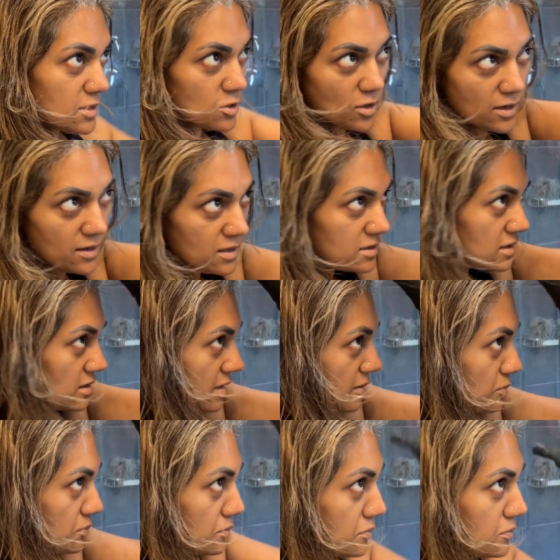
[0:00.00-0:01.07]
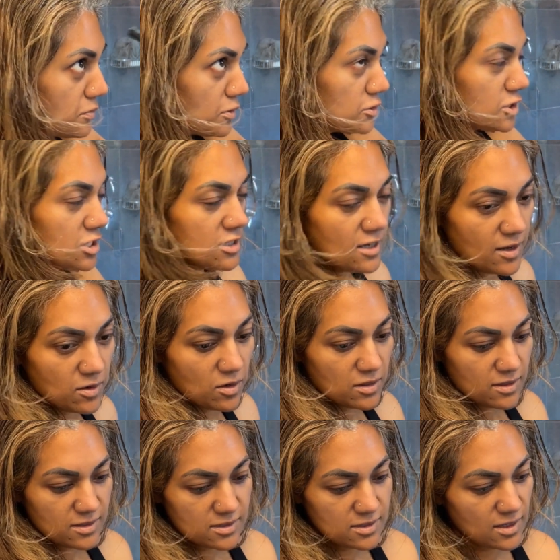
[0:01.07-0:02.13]
Try not to like push it down on
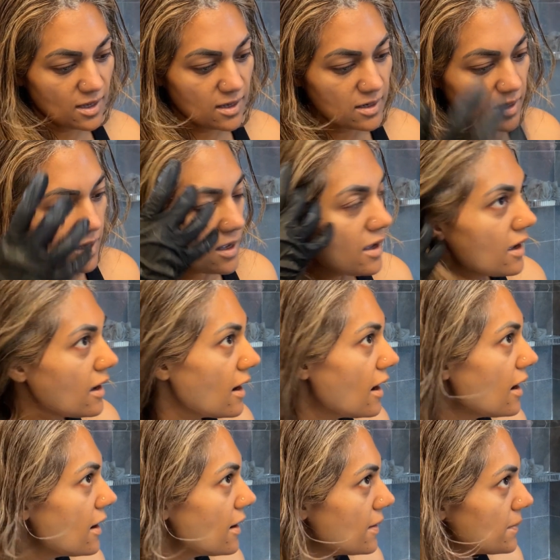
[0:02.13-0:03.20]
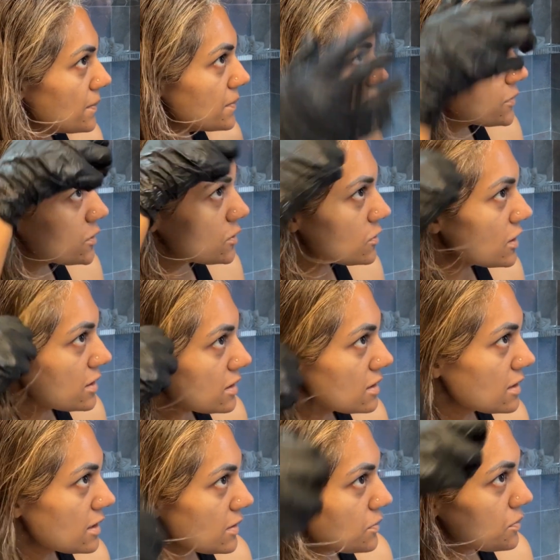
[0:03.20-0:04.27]
this side. You kind of
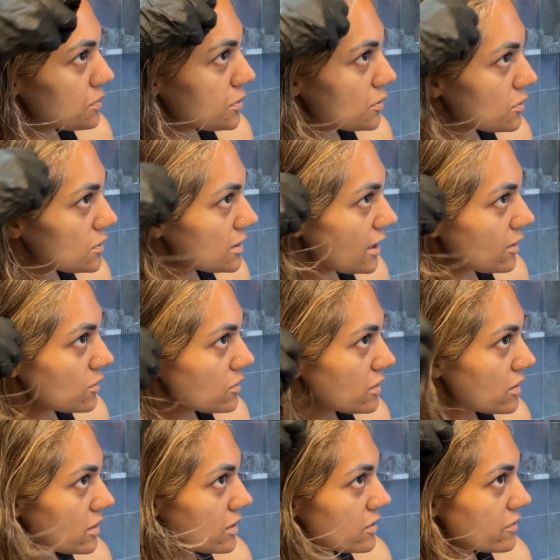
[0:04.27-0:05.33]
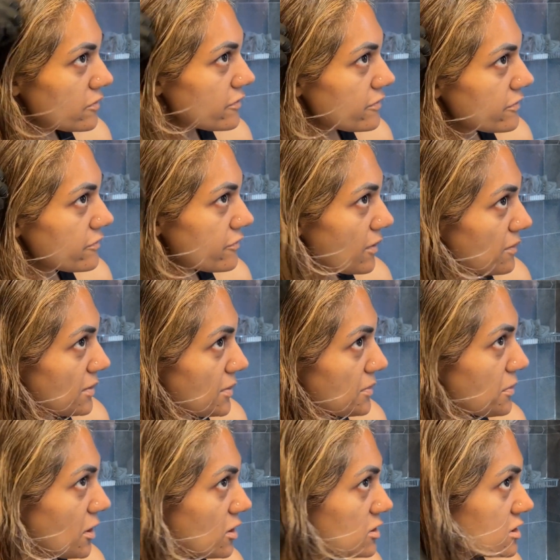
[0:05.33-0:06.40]
like pull down from the
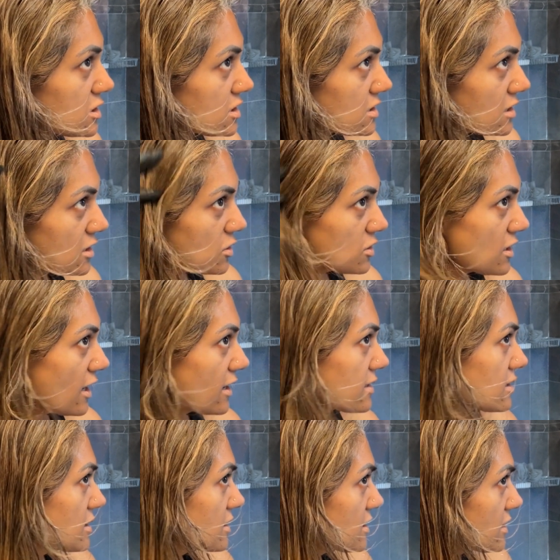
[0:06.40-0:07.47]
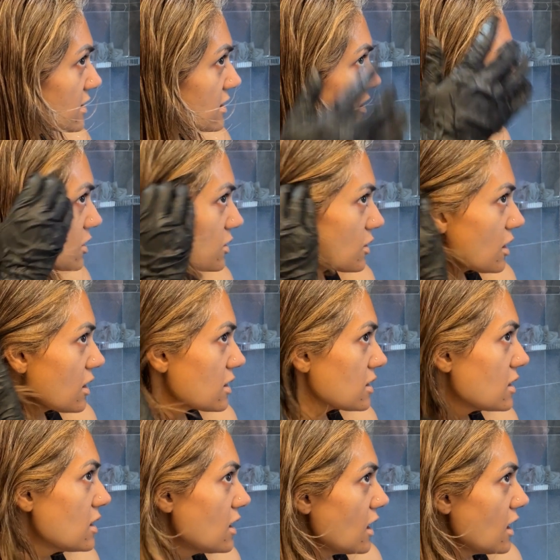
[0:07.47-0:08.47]
parts that you're not gonna get color on.